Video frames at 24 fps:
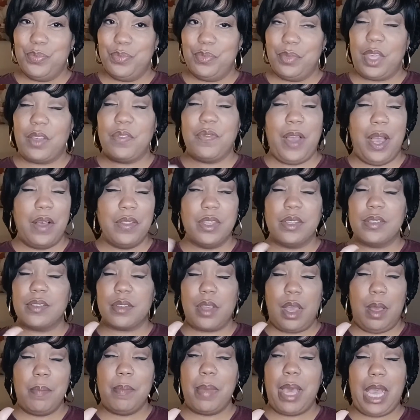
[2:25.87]
They found the
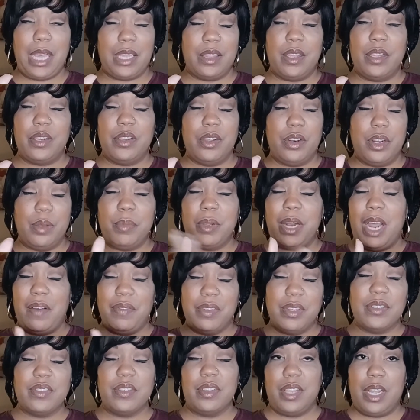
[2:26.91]
scumbag that did it, but
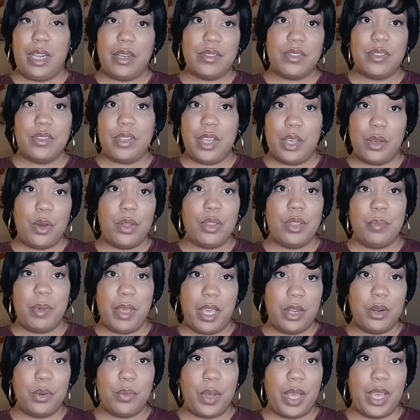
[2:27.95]
obviously that doesn't take all the
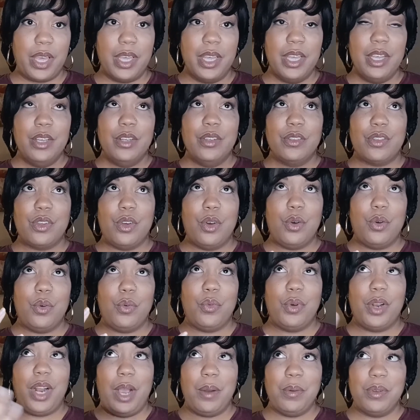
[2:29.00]
pain away. So
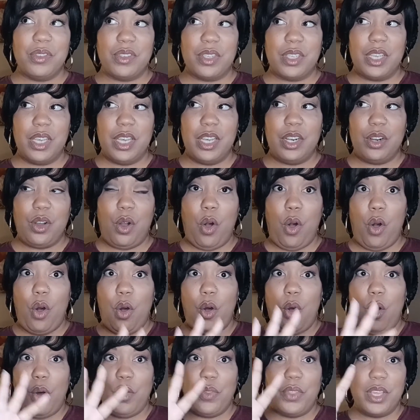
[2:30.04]
when I was a kid,
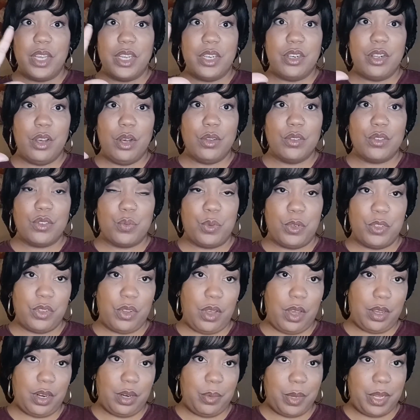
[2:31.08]
all the adults were
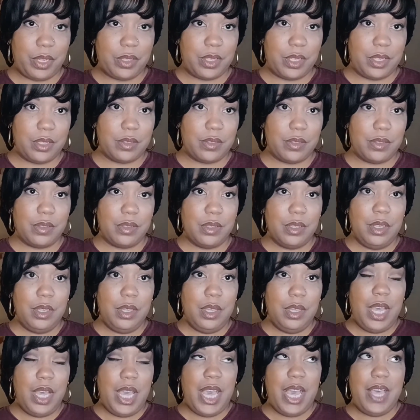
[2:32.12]
talking about this.
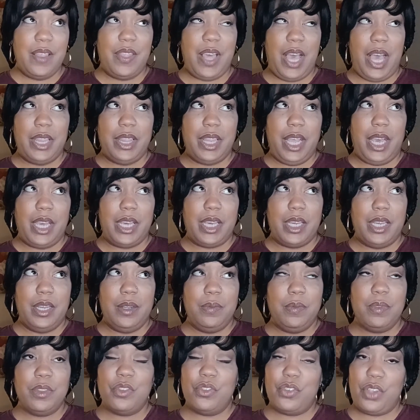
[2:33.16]
And then like
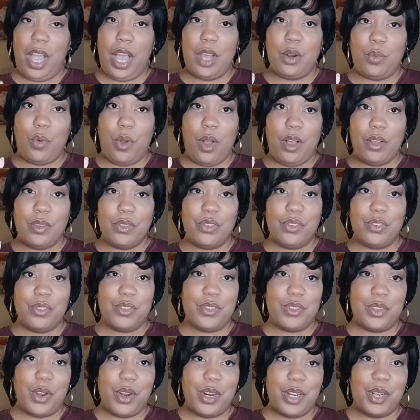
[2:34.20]
John Walsh
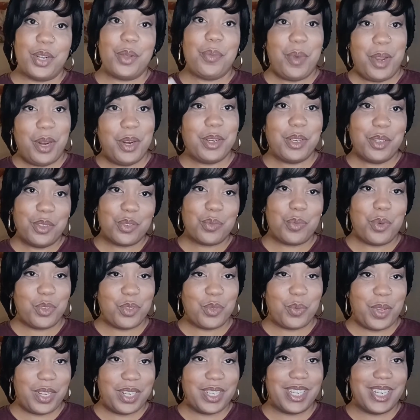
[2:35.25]
started America's Most
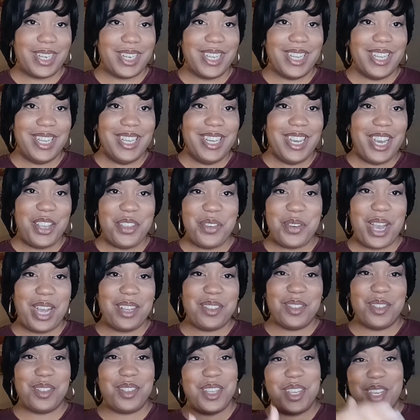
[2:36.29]
Wanted. And you got
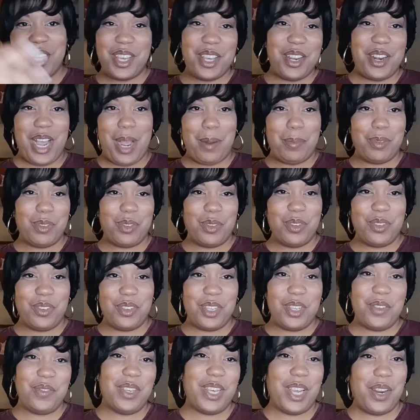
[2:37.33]
to see kidnappers on
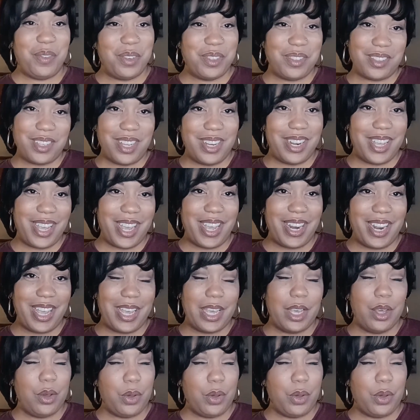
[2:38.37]
TV every Sunday at 8.